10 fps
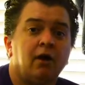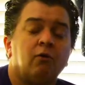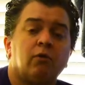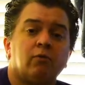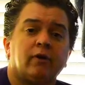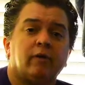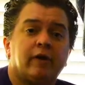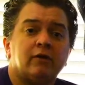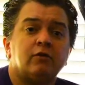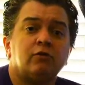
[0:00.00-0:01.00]
what we're
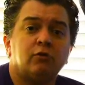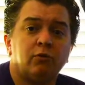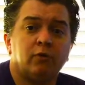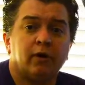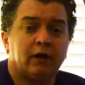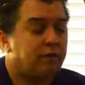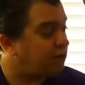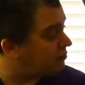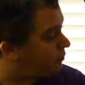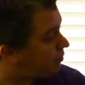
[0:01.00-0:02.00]
going to do in the
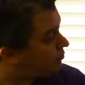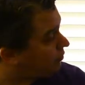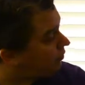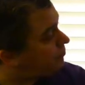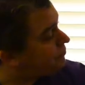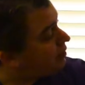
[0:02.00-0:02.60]
semester